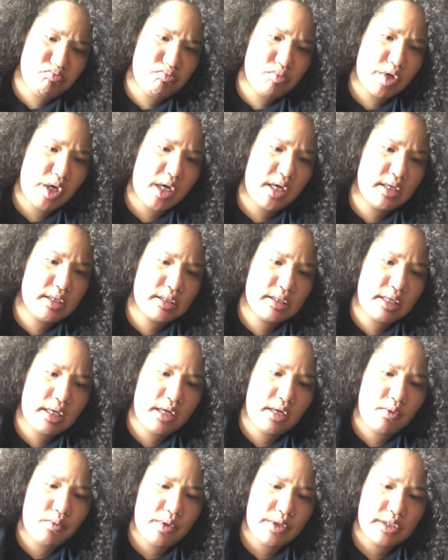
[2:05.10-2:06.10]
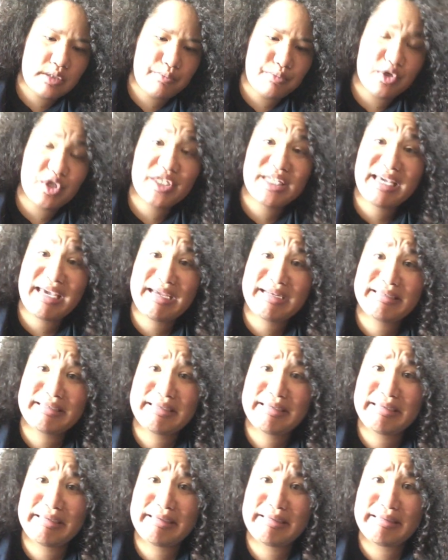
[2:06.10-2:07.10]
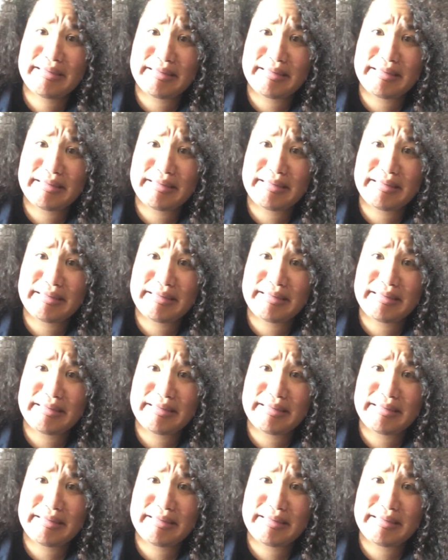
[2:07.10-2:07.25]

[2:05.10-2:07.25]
can't say it wasn't protected.